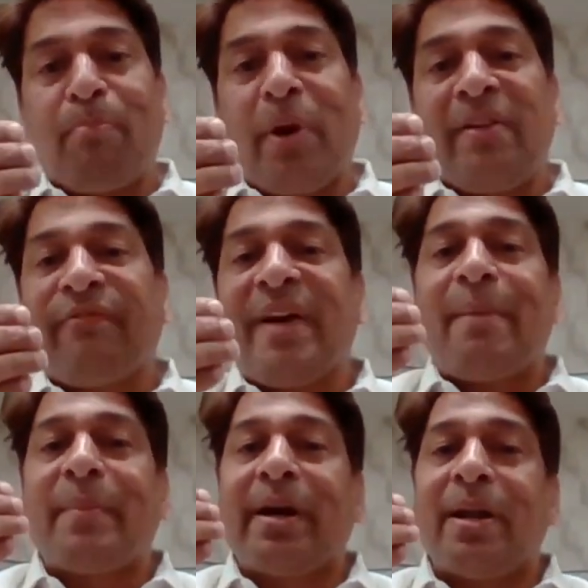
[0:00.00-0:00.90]

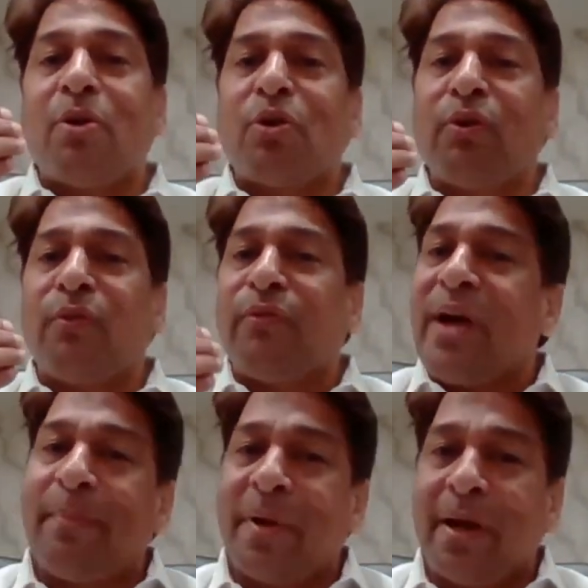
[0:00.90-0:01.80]
1.5 crore to
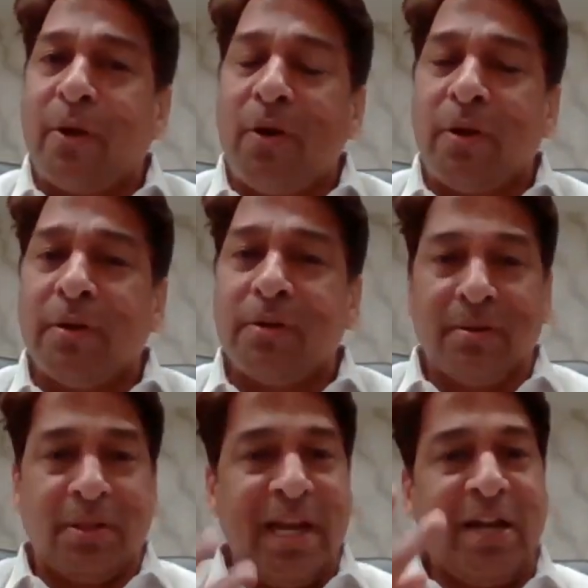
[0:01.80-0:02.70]
5 crore,
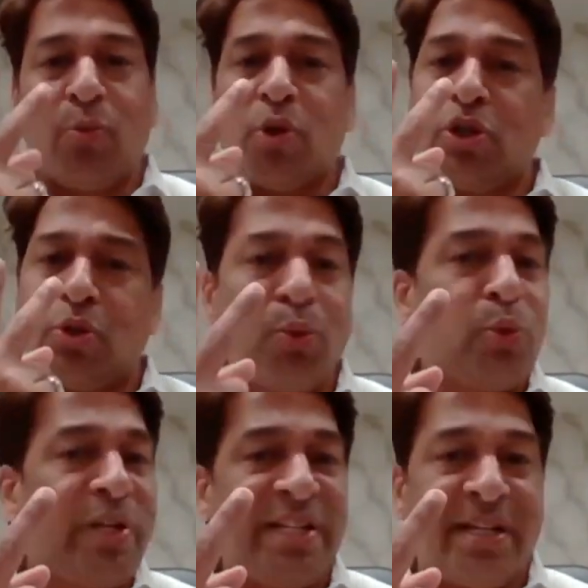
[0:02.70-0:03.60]
it was
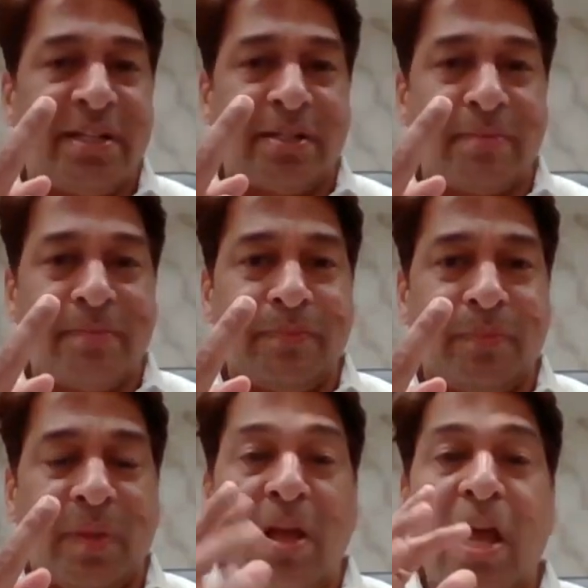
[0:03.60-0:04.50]
2-digit,
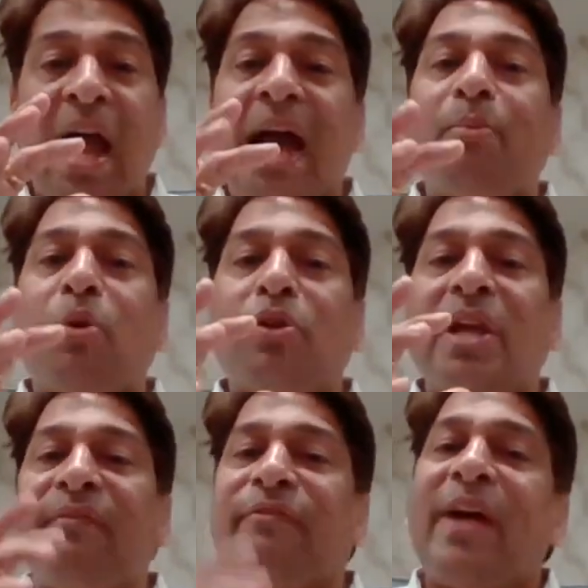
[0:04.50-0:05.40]
and
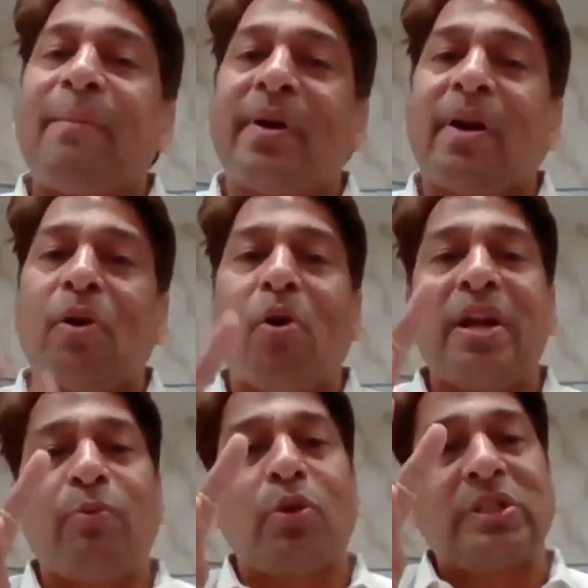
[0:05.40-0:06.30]
more than 5
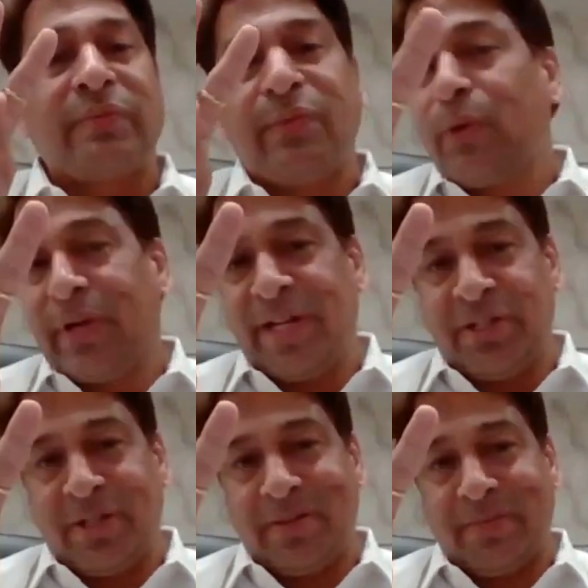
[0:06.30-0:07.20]
crore, it was
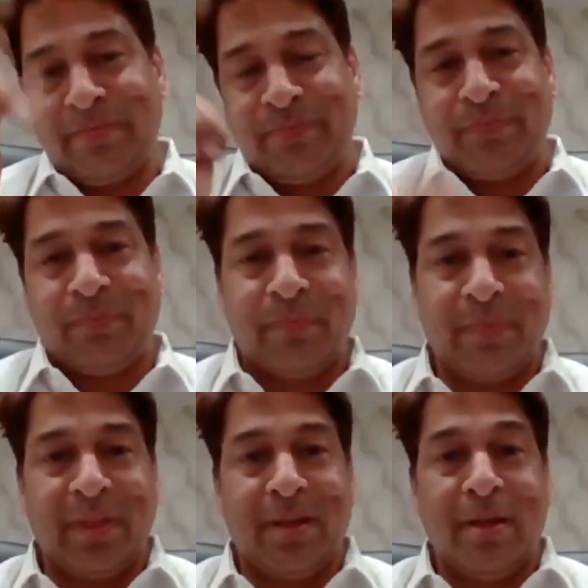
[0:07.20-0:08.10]
4-digit.
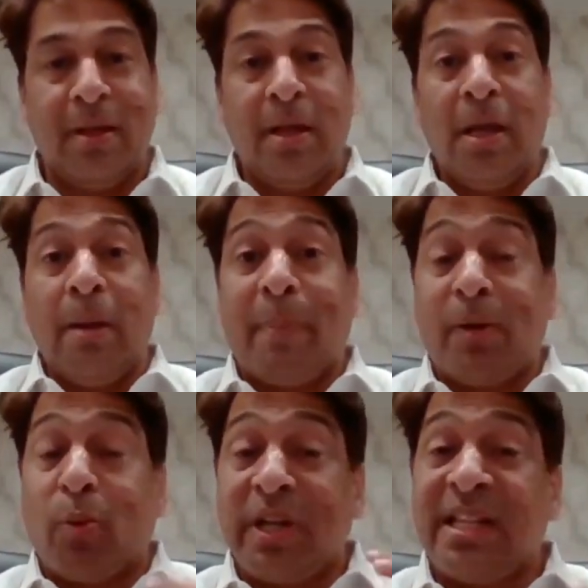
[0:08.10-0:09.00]

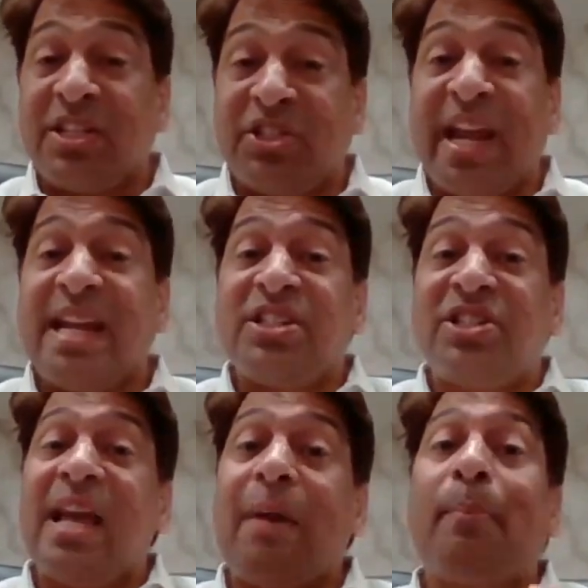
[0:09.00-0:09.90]
But what is the
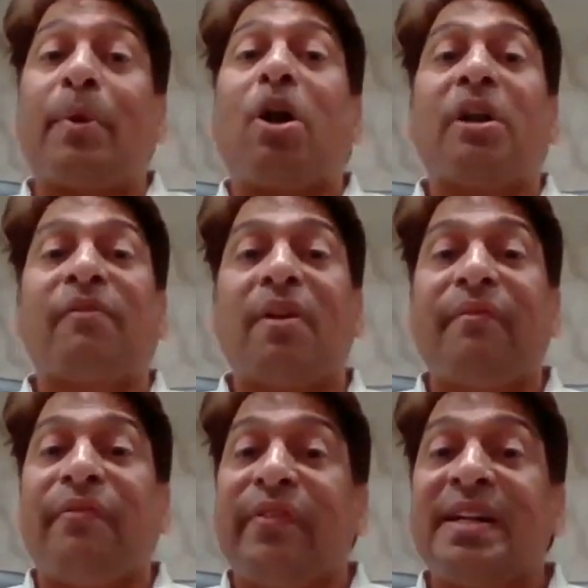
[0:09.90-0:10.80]
change they have brought
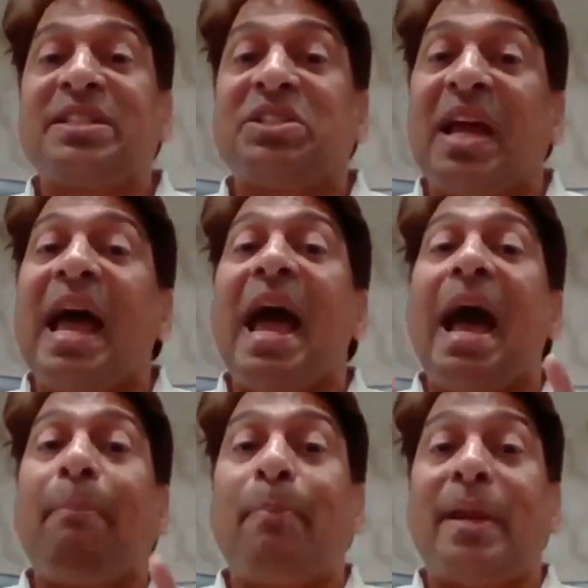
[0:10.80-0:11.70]
from 1st
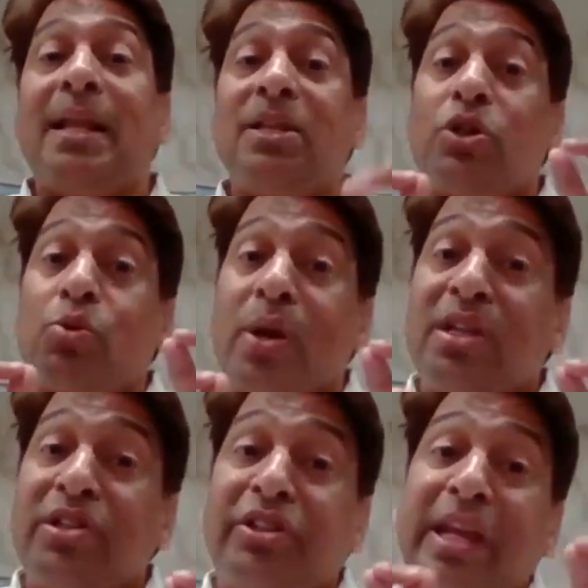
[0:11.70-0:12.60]
April
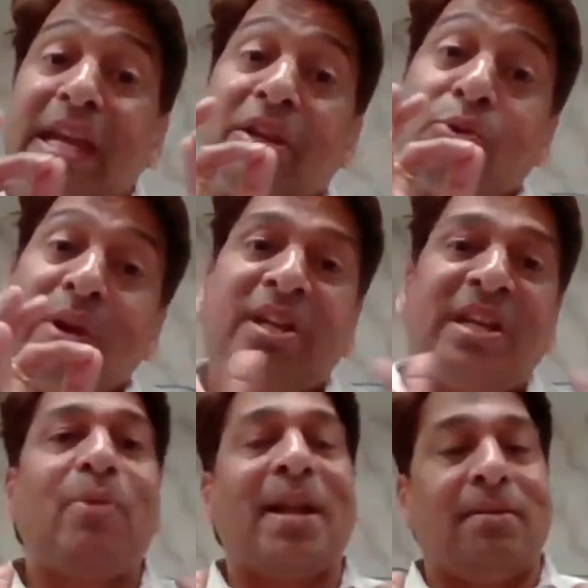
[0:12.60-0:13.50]

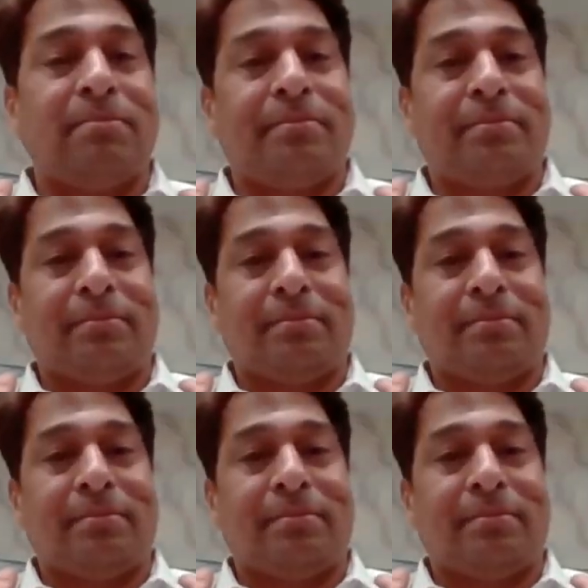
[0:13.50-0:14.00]
2021?